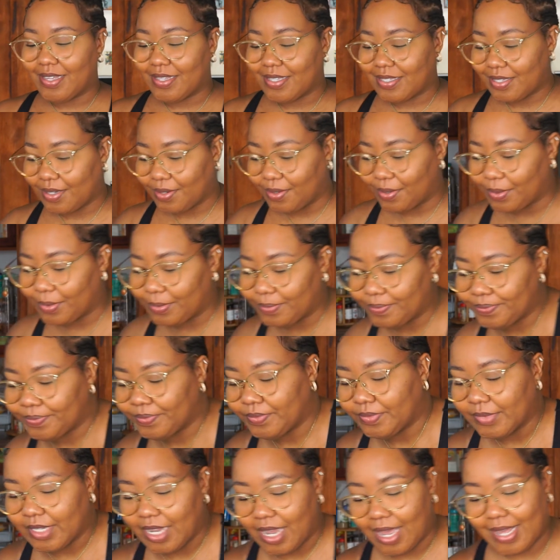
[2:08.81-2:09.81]
So
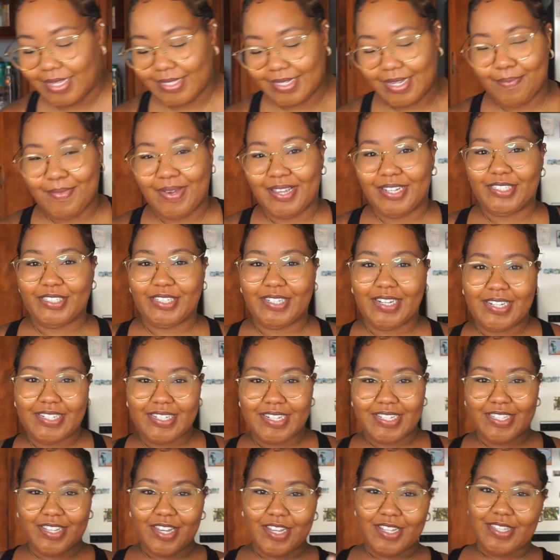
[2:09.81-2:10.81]
as I mentioned, I
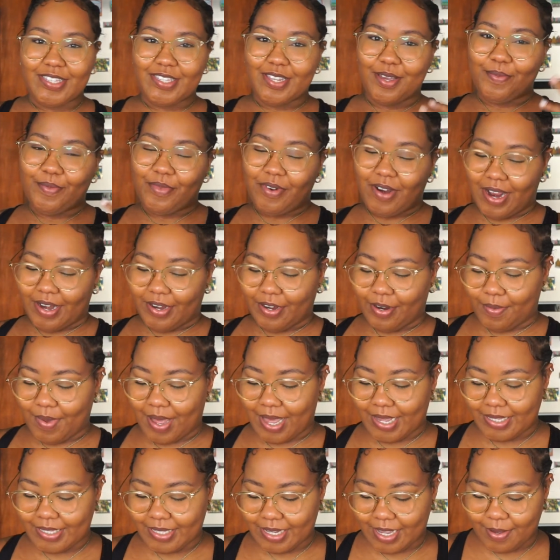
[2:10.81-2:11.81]
just got some random
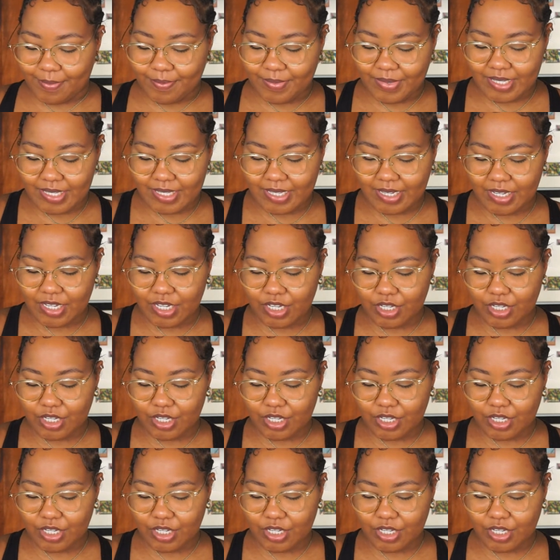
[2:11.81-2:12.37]
items.